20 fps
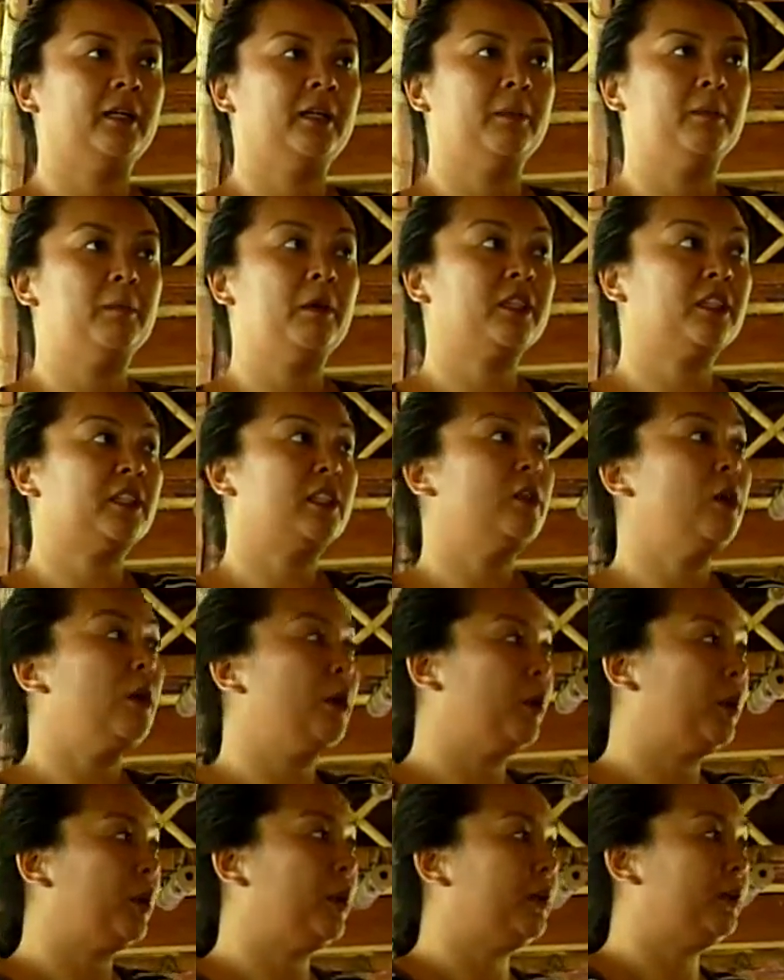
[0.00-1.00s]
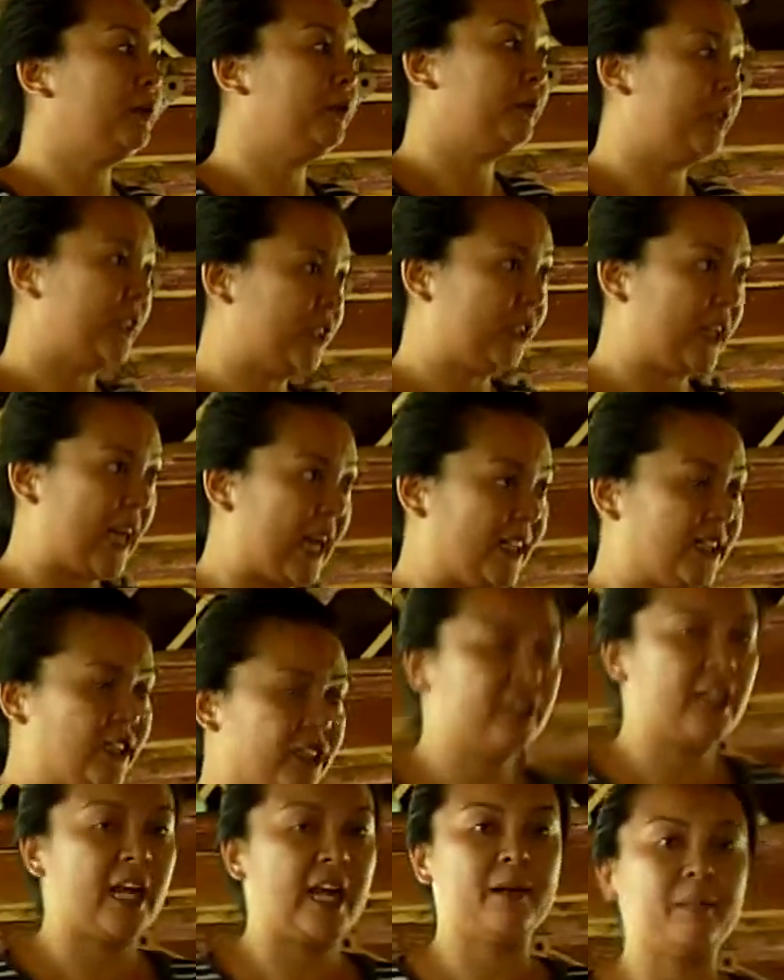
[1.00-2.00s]
much lower fish
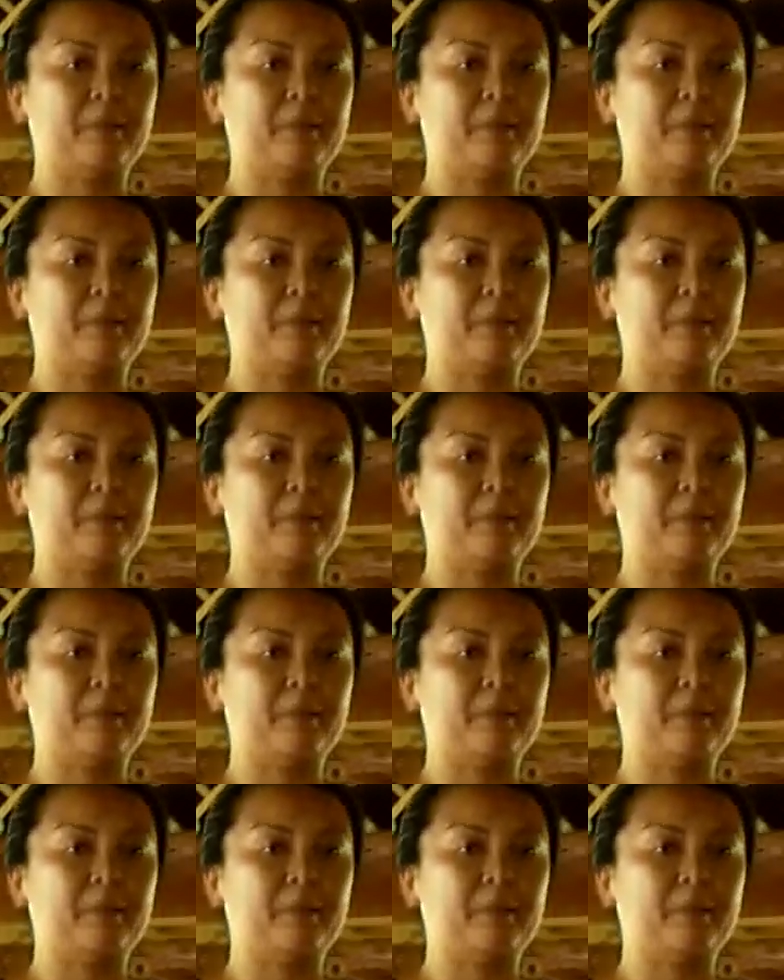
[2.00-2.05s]
catch, and